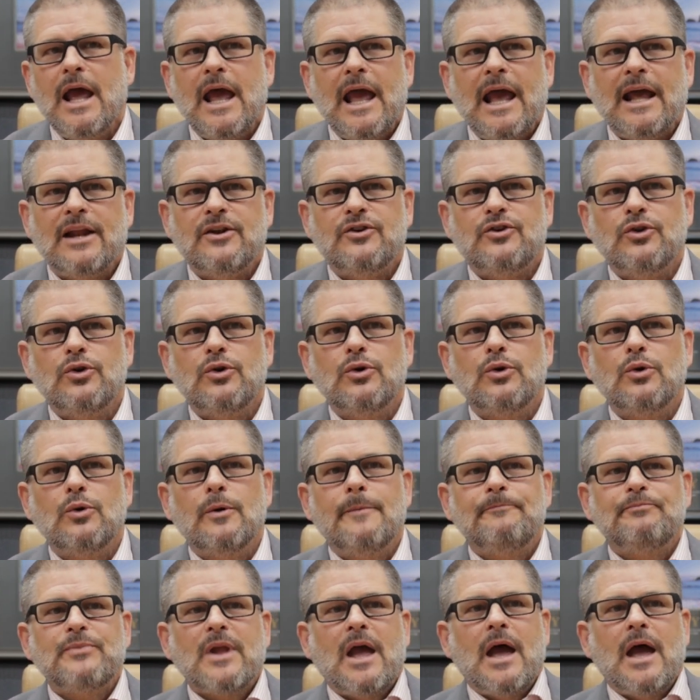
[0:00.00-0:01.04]
and
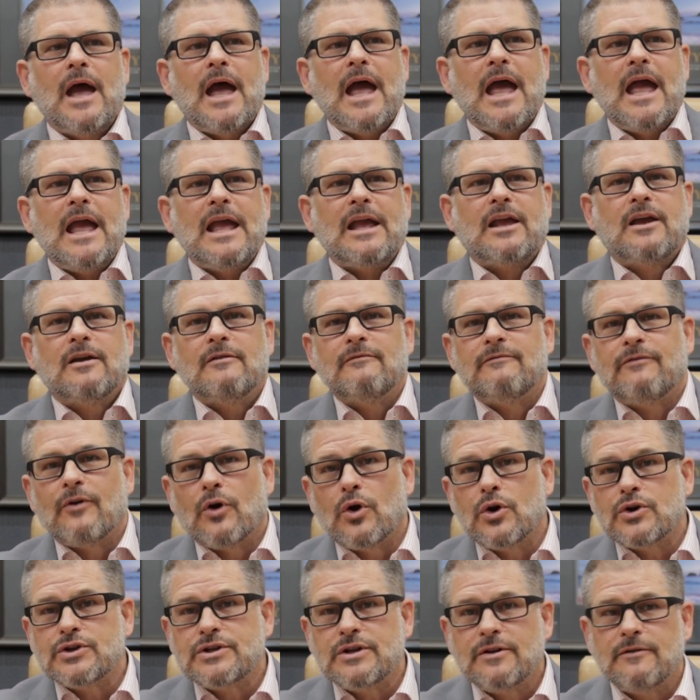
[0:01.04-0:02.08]
do a
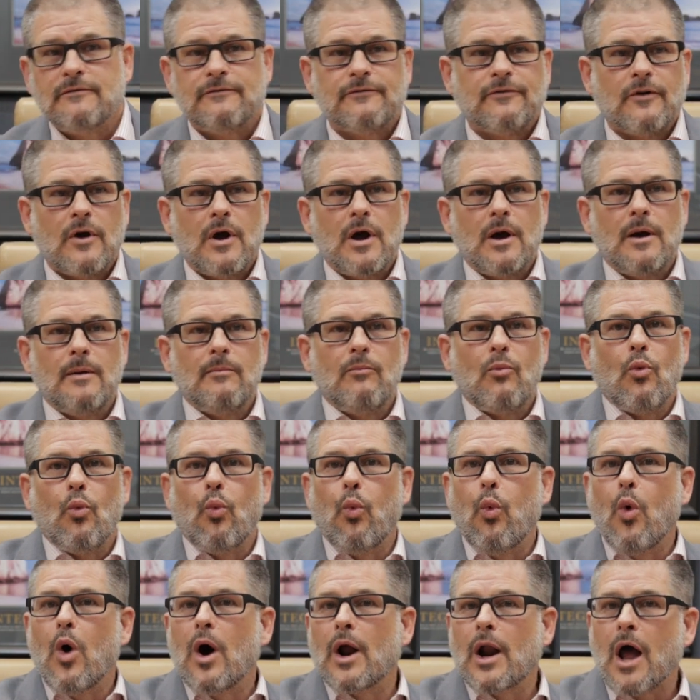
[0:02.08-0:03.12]
conversion from
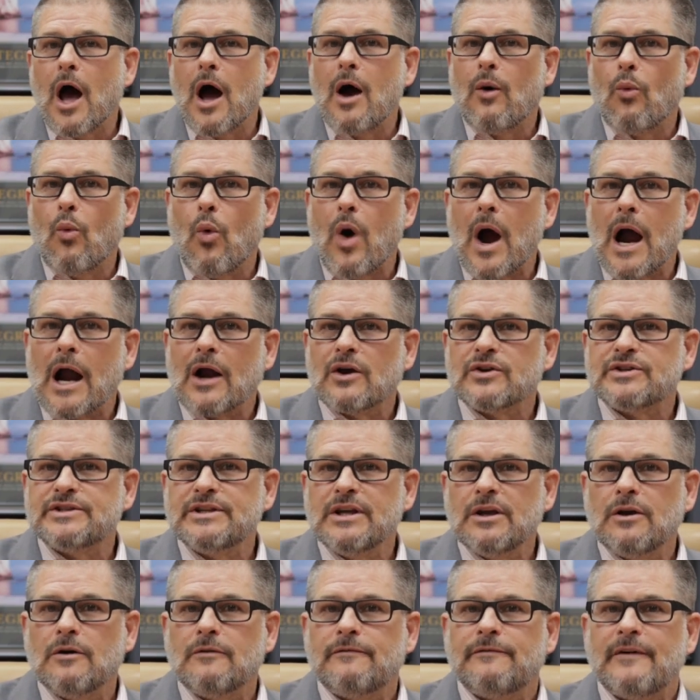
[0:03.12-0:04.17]
1-aught wire
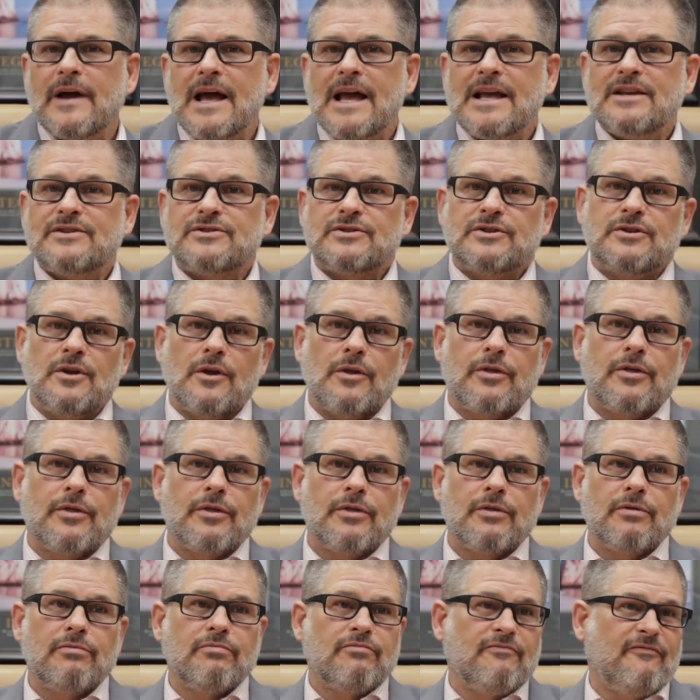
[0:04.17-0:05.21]
single phase to
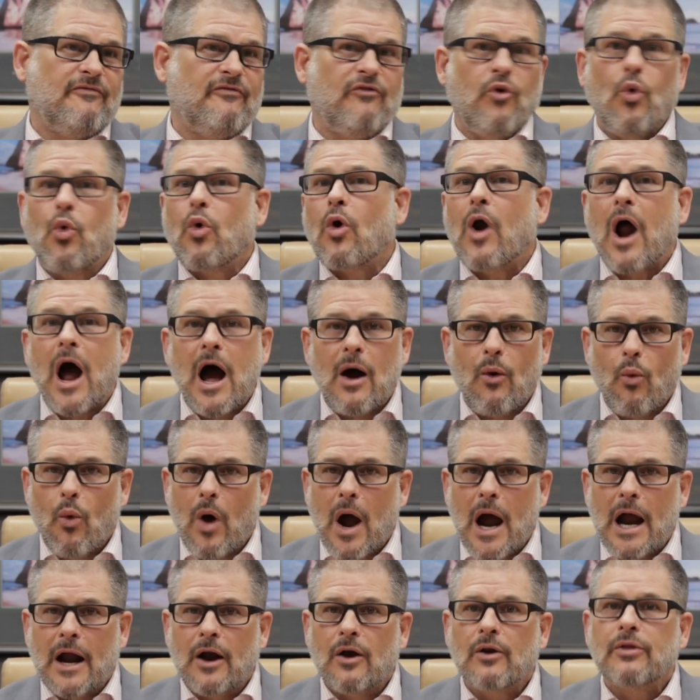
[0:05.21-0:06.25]
4-aught
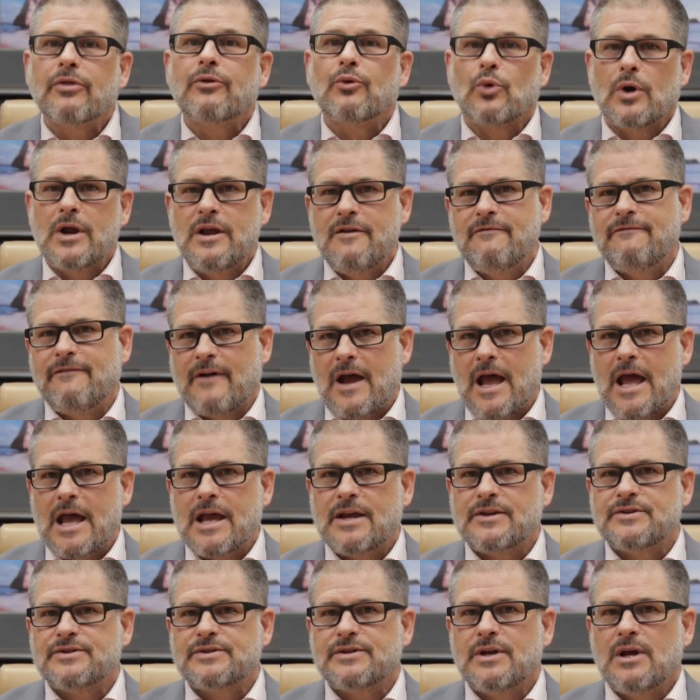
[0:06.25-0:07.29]
wire
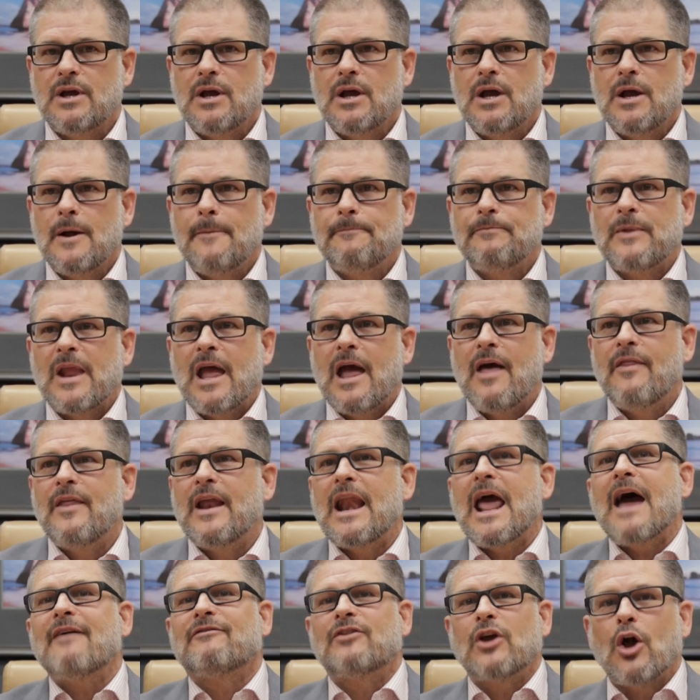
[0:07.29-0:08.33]
3-phase, and then
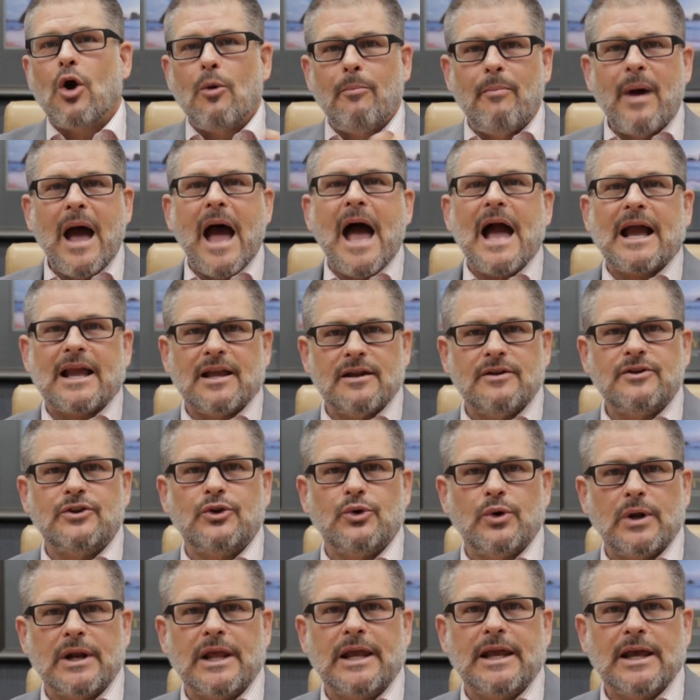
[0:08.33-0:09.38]
have to go back and
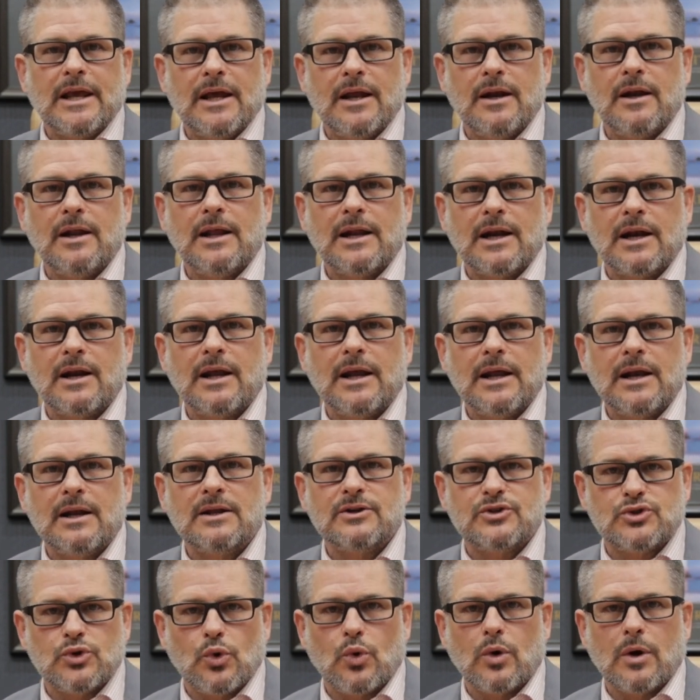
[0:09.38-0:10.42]
do it again in a
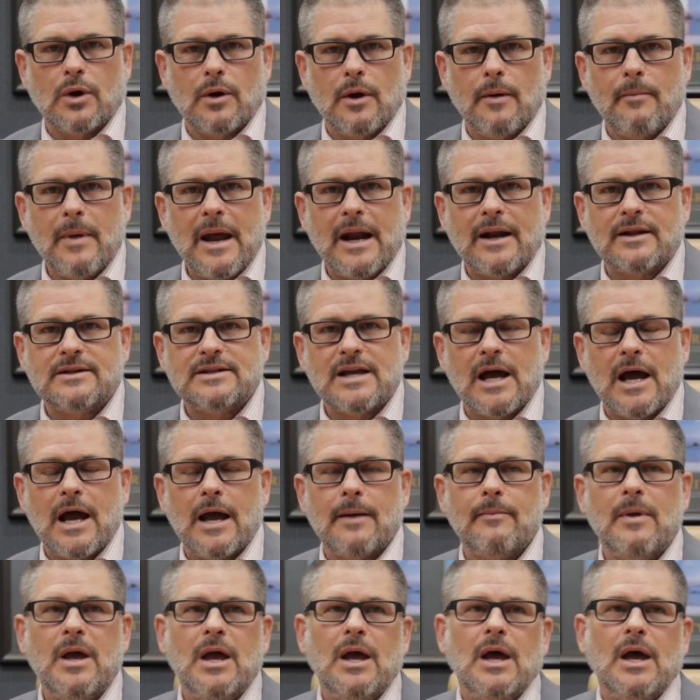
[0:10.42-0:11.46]
short amount of time.